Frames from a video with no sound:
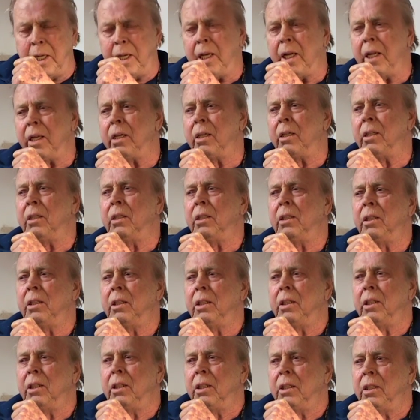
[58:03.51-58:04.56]
together.
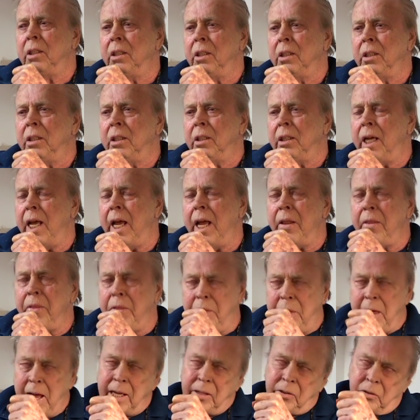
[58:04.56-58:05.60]
And
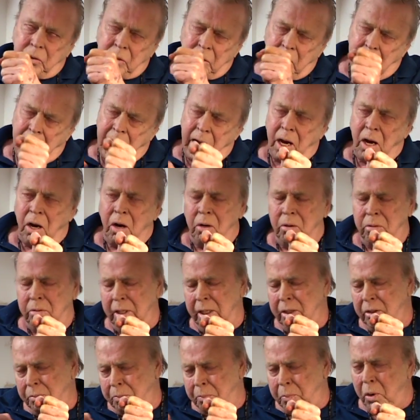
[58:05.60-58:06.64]
that's how
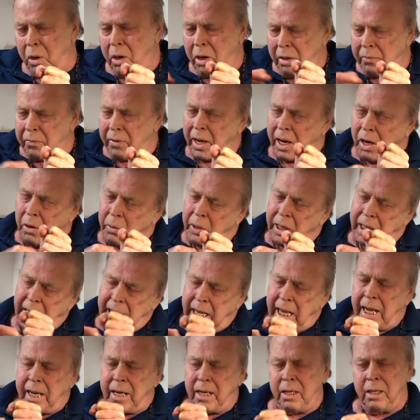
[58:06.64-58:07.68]
that's part of how we
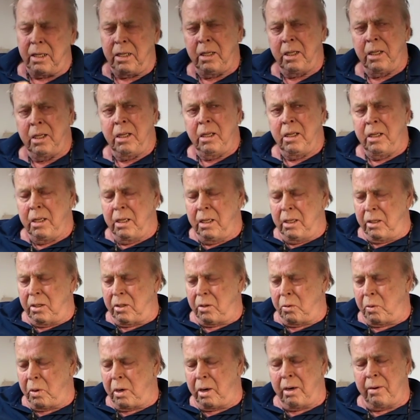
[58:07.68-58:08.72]
get
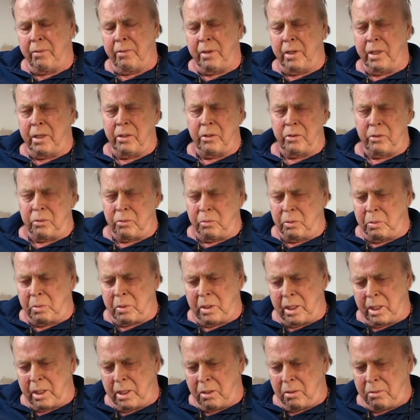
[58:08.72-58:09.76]
to wherever it is we
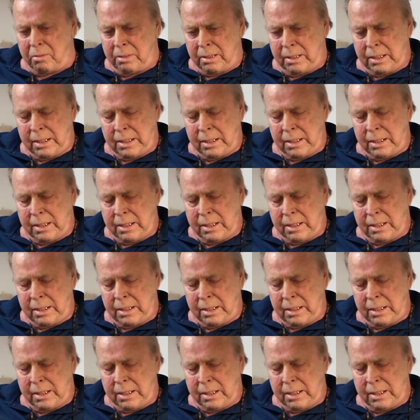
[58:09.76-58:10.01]
want to go.